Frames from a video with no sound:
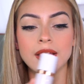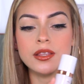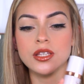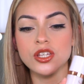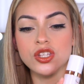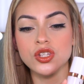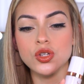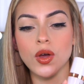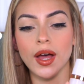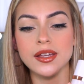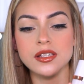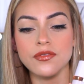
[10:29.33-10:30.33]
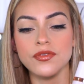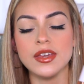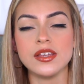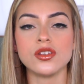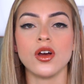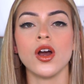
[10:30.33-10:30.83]
These two kinds of
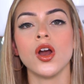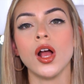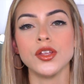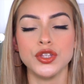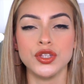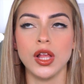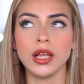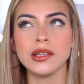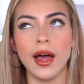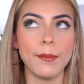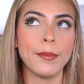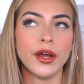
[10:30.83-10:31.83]
things are a lot